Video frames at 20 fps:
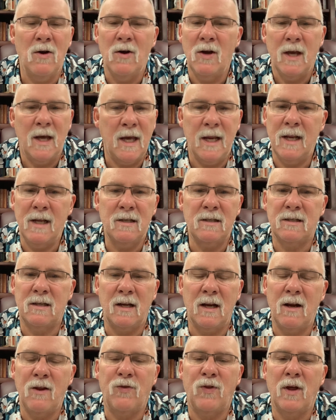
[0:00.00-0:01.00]
He didn't see
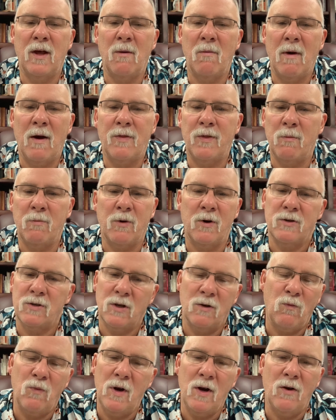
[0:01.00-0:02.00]
anything about the
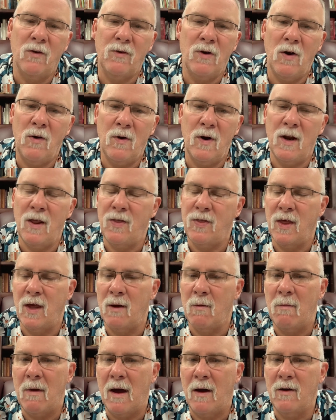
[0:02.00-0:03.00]
person. We don't know anything
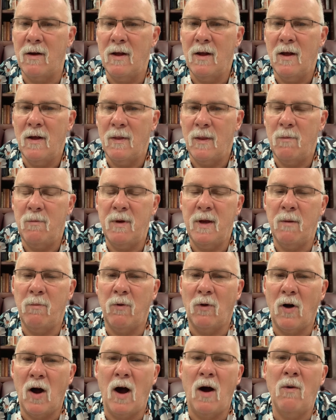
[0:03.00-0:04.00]
about the
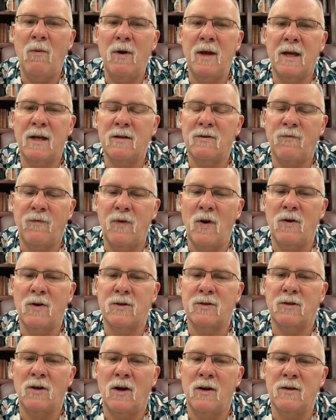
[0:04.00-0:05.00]
people. All we can
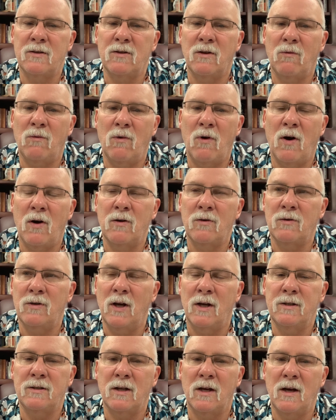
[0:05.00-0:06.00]
focus on is the wrong
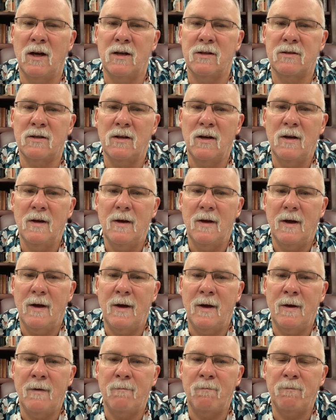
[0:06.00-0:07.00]
done to us.
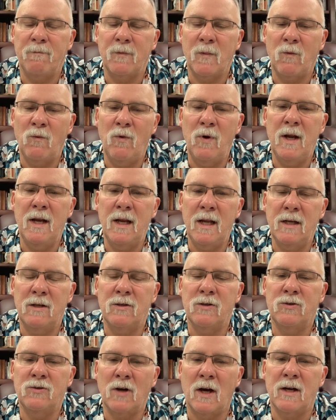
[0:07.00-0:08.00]
We need to
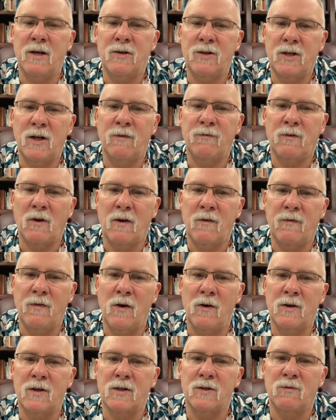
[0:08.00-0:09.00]
try to shift our
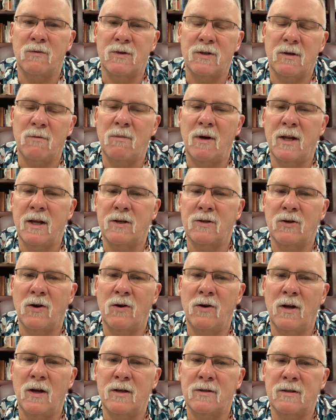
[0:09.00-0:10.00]
focus when somebody has hurt
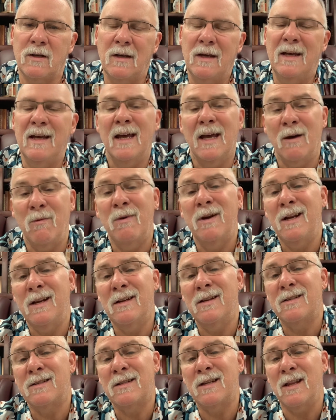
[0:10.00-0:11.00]
us, and we need
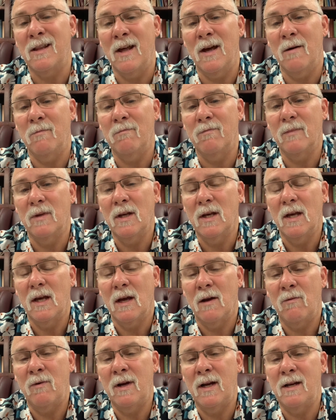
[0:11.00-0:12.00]
to see them.
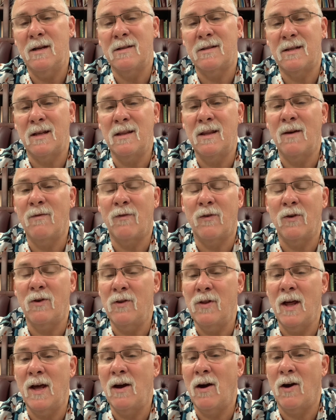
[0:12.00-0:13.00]
We need to see them for who
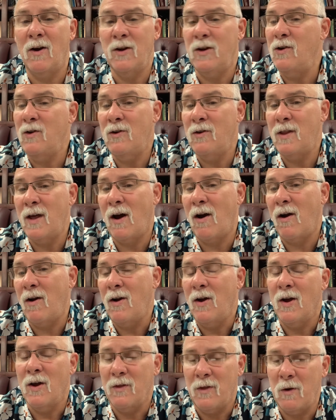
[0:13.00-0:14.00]
they are. You know who they are?
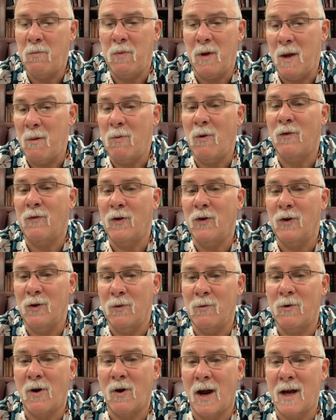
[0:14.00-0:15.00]
They're people for
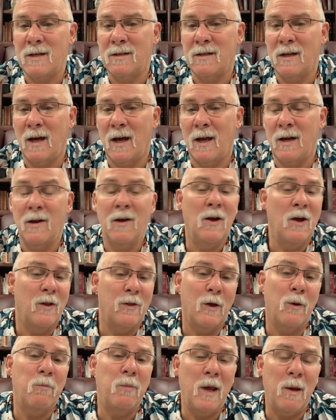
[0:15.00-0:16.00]
whom Christ died.
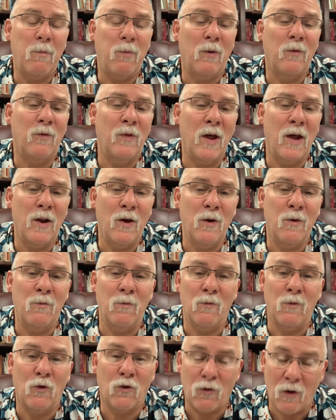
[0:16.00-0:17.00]
They're people that
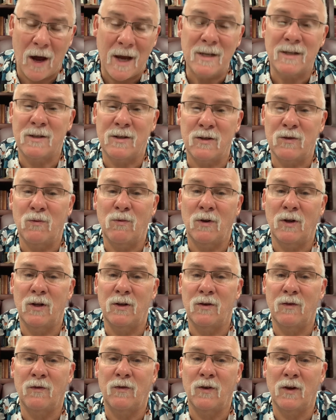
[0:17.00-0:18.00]
whom Christ is willing
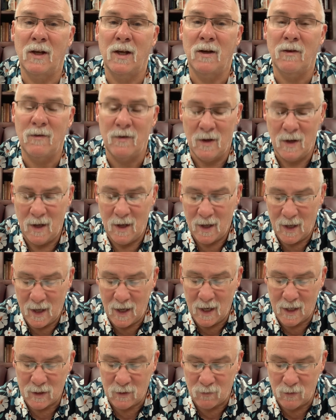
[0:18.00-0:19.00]
to forgive, and
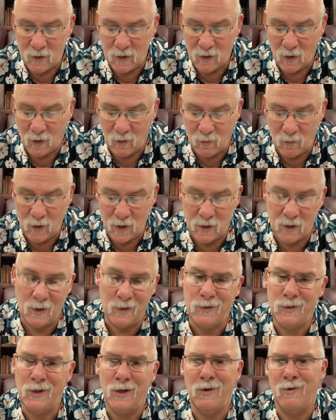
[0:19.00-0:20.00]
as a result, we
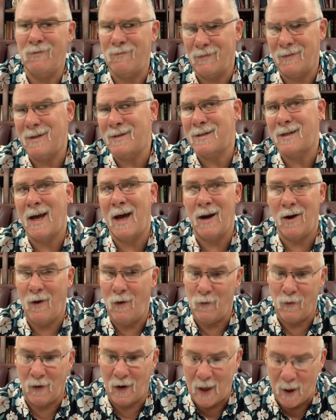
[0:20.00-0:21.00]
should too. This kind of
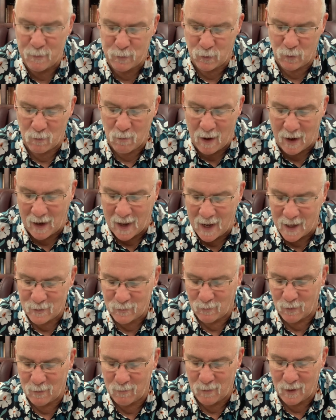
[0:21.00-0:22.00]
overlaps with my last
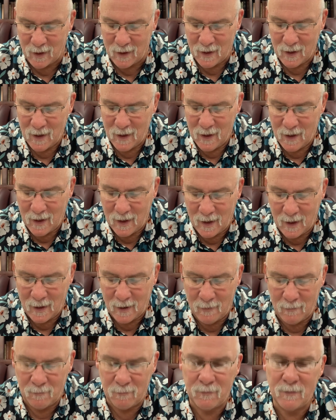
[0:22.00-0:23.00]
one, but
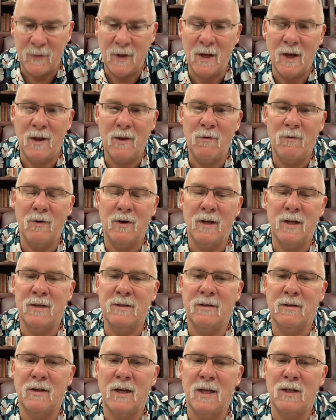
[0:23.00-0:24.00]
the other one
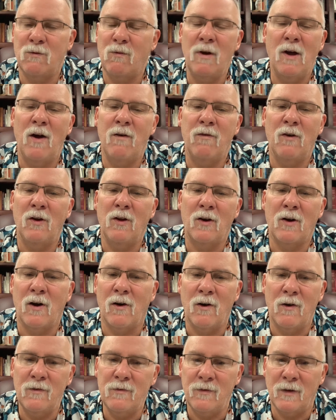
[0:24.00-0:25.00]
is we overlook our
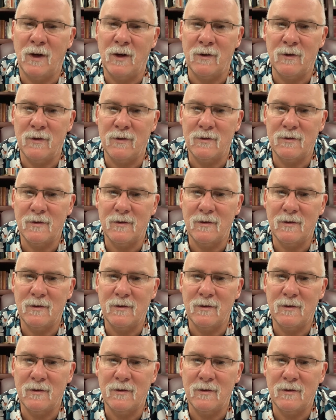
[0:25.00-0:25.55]
own failures.